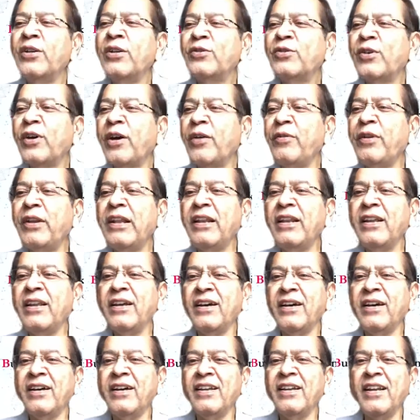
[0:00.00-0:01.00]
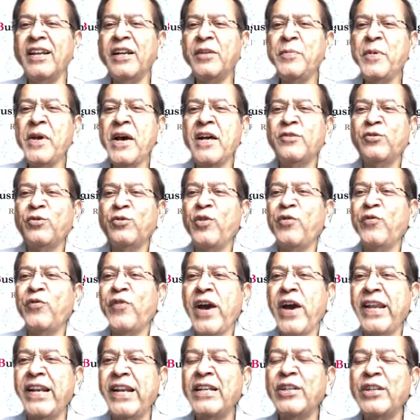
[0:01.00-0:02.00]
So I will, let me ask you a
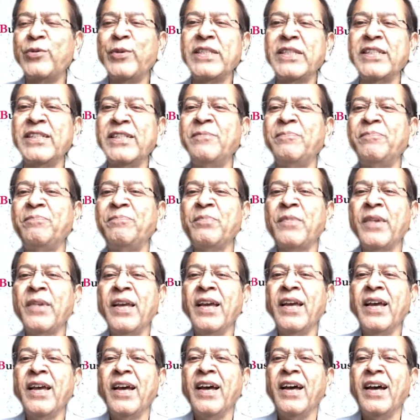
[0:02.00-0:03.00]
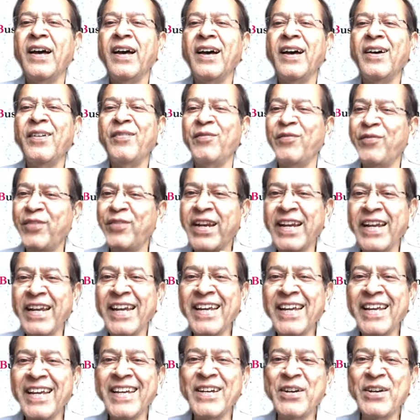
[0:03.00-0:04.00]
final question.
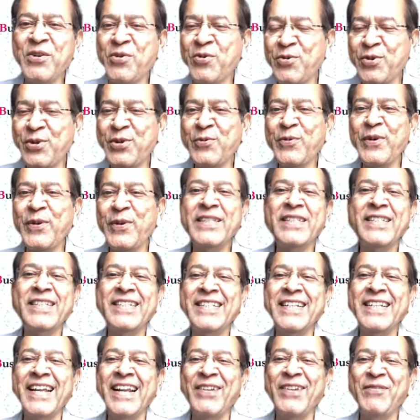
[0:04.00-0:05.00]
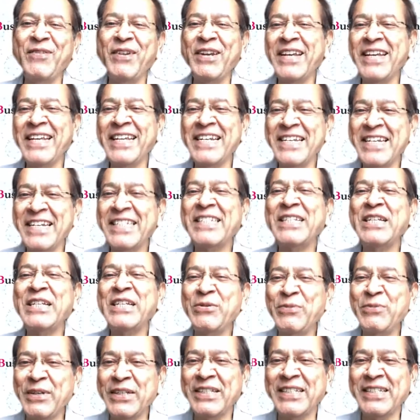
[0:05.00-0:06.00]
Very good question and a very interesting
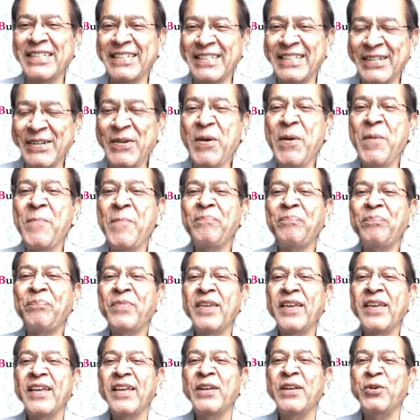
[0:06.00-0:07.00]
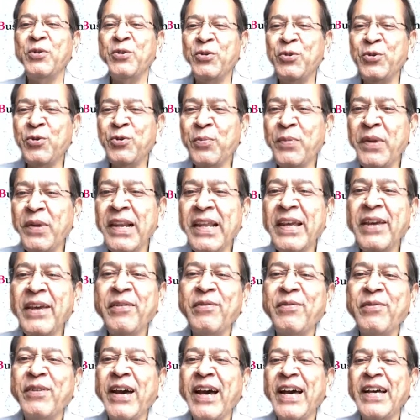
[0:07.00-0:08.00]
question. Do you
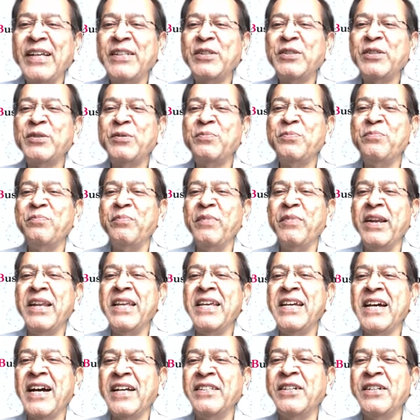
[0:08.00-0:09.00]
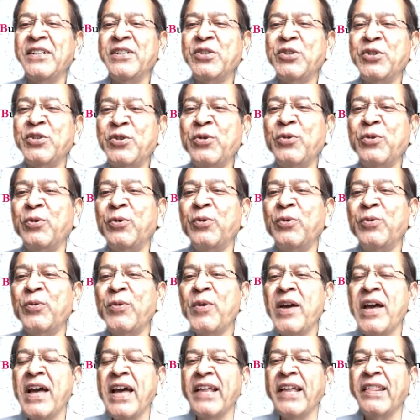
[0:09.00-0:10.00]
believe, as many others do,
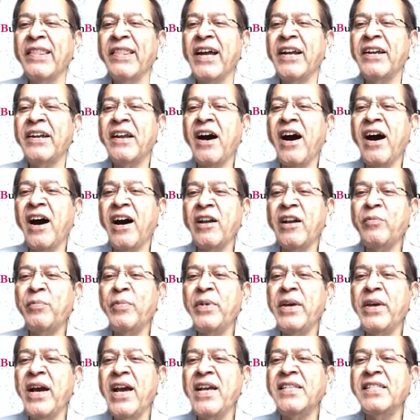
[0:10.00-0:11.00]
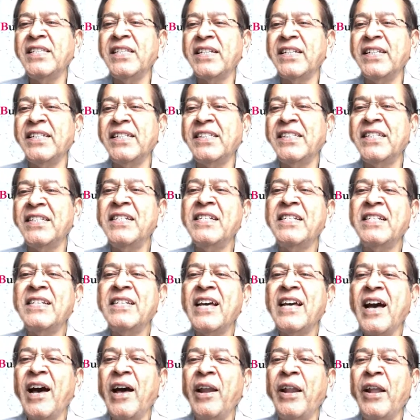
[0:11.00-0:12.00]
that RBI's recent
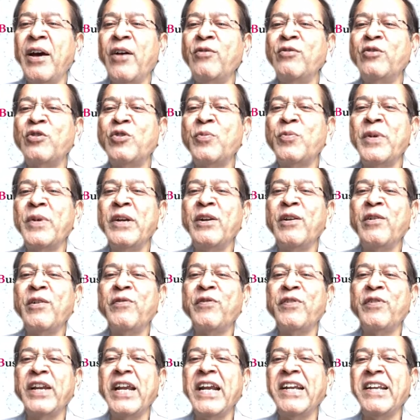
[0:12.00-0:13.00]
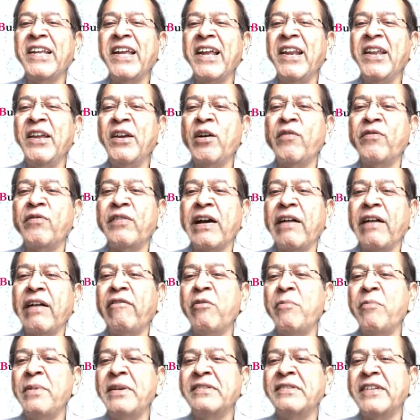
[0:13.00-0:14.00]
announcement of retailing of
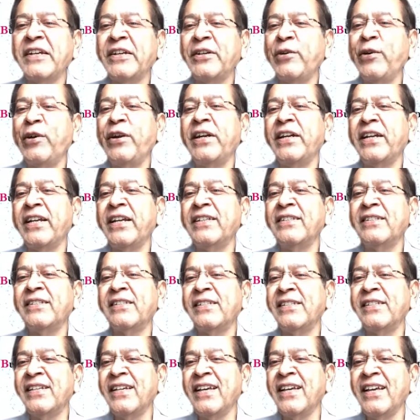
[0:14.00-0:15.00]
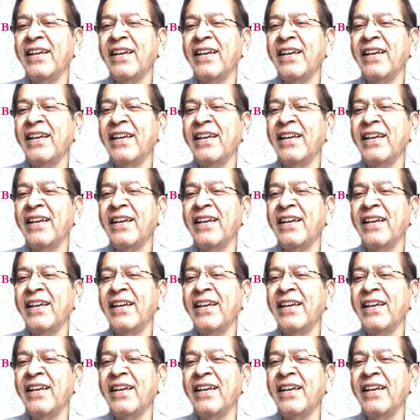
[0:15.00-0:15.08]
government securities